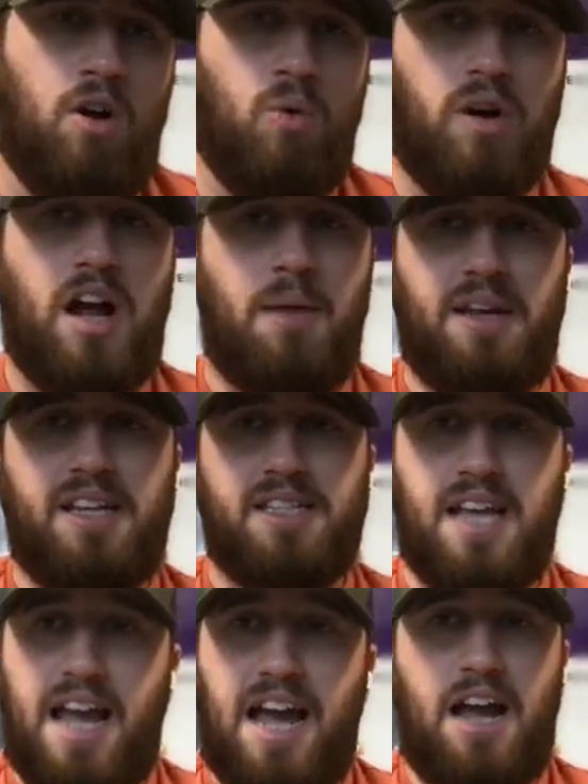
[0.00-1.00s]
will come in and
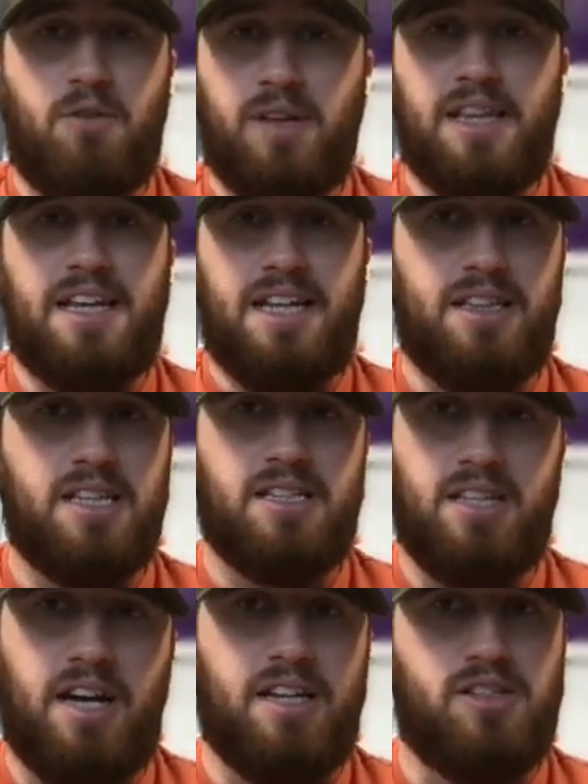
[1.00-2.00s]
say, hey, I really need
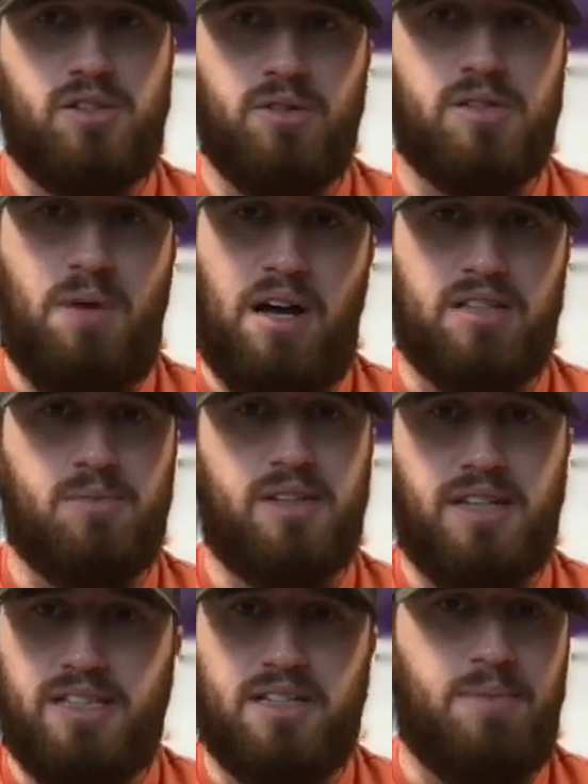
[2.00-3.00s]
this done as soon as possible.
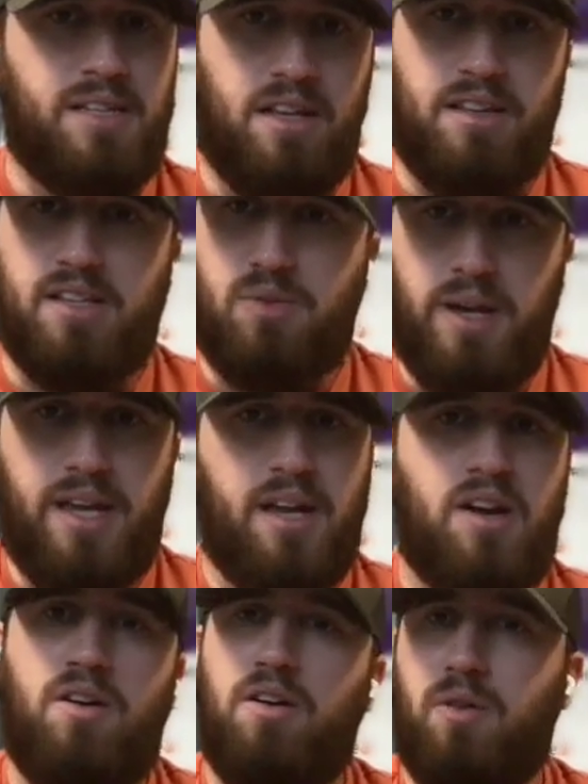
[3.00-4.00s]
It needs to be done this
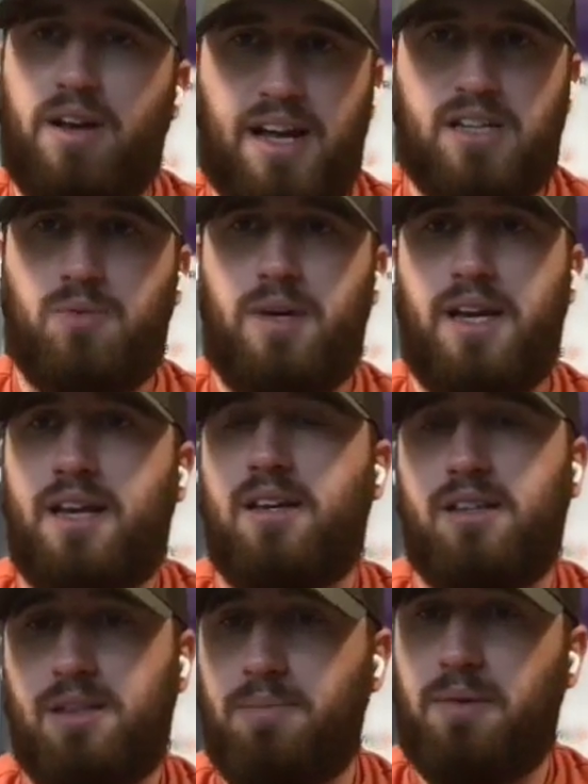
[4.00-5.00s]
week or next
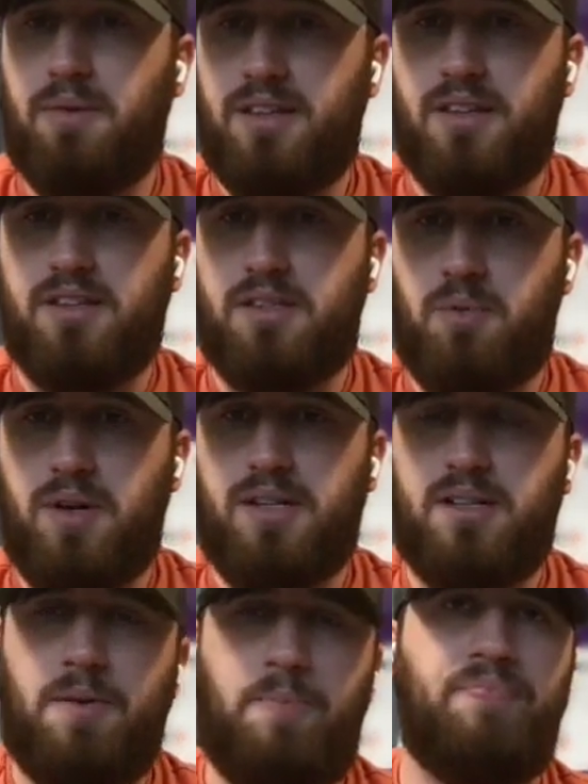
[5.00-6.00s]
week, something within the
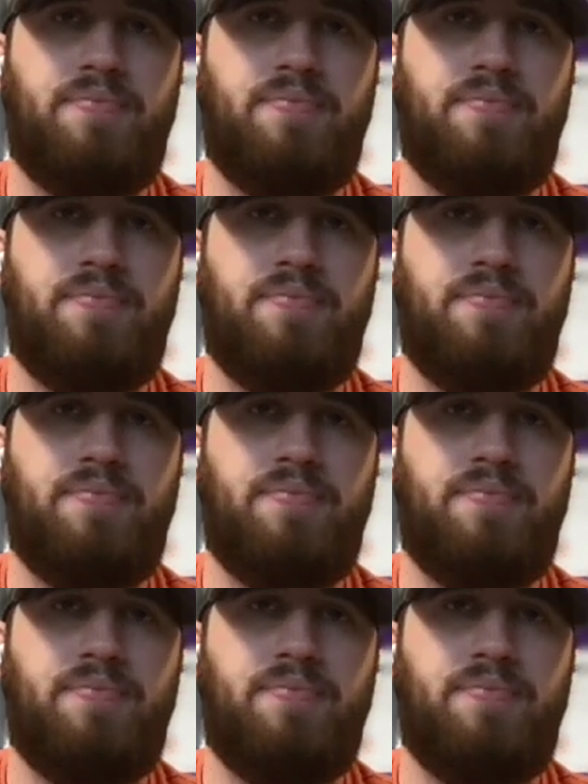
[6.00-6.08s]
sprint.